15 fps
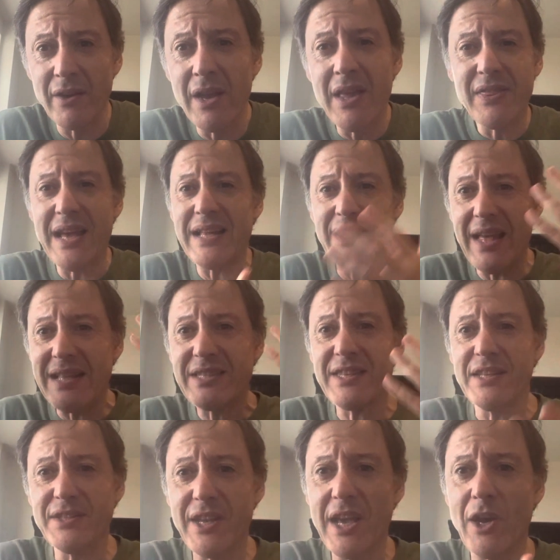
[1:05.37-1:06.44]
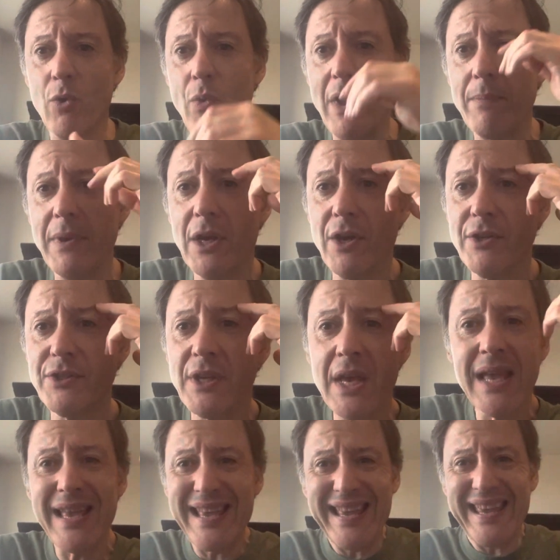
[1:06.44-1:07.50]
That's the takeaway, because
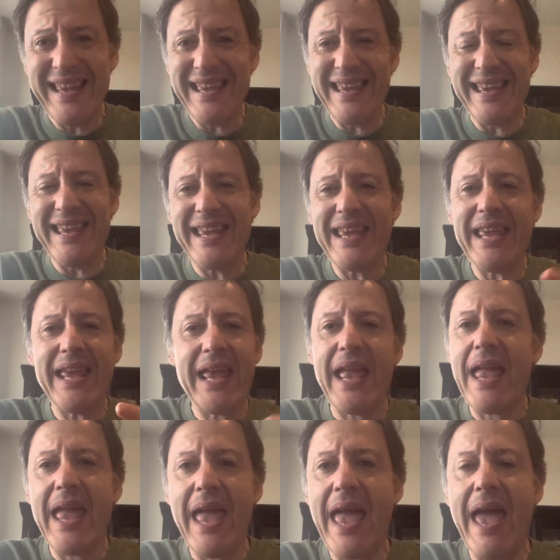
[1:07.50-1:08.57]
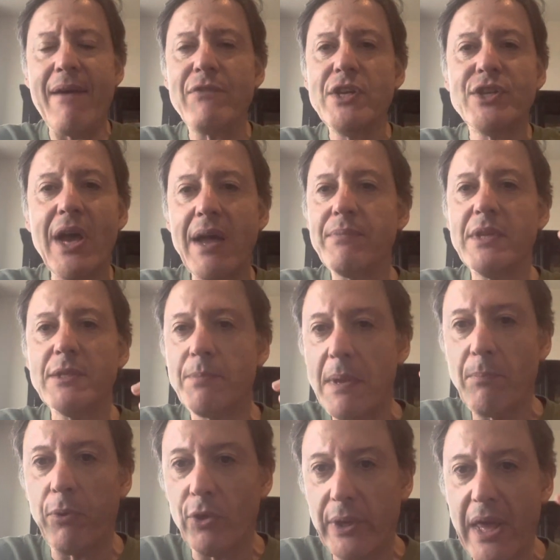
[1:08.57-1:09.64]
every time these
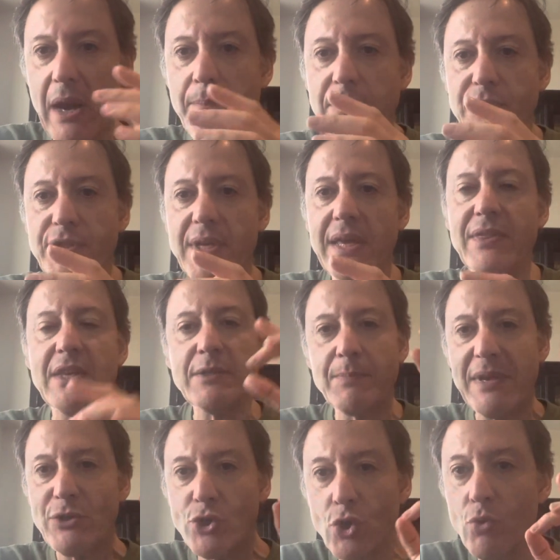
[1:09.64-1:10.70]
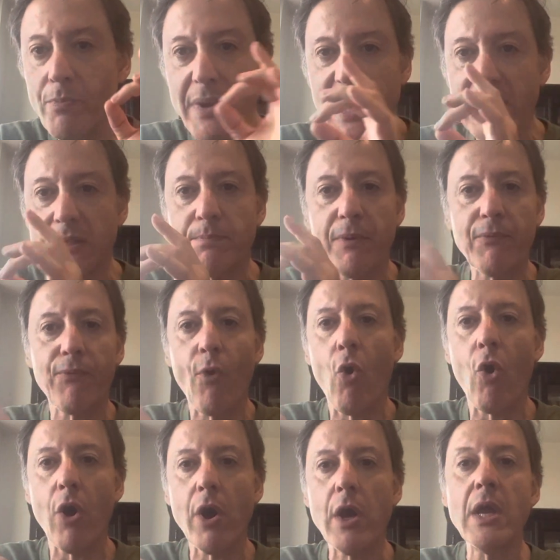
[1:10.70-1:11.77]
people get up and sing, they spend 2 minutes
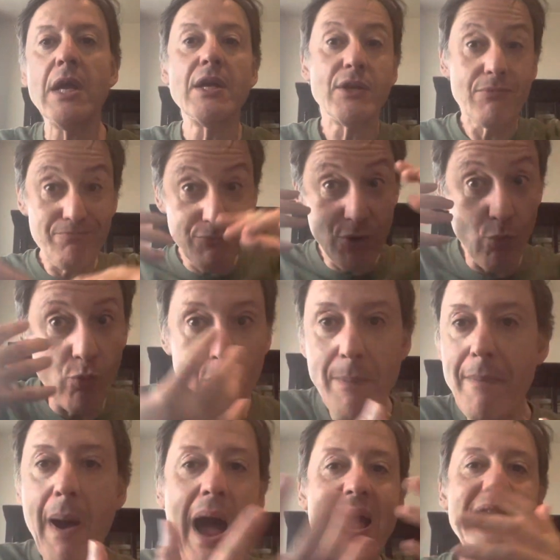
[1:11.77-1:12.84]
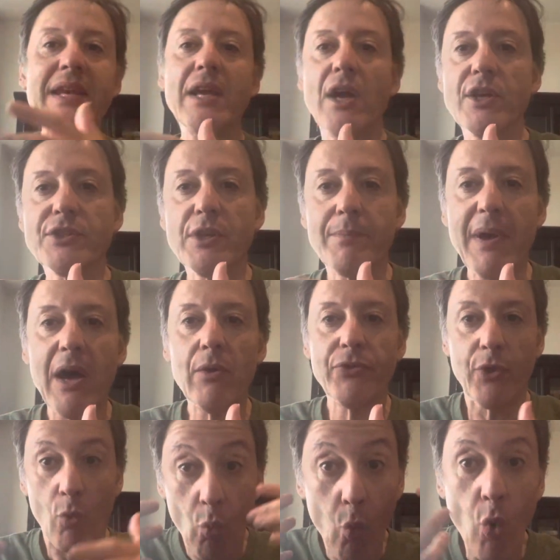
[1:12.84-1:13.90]
before reminding us about the
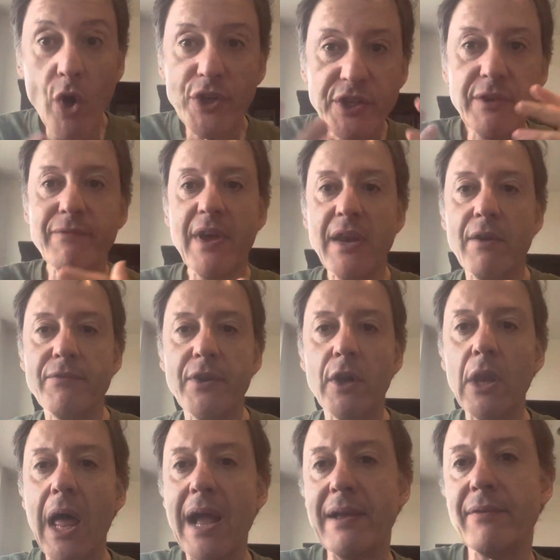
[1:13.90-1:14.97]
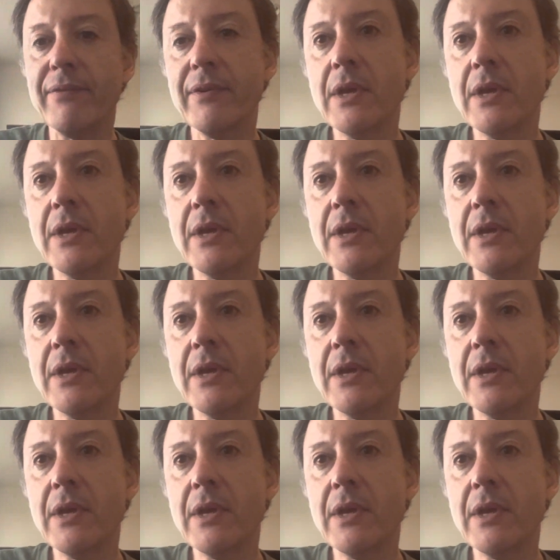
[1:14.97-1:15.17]
worst event of their life.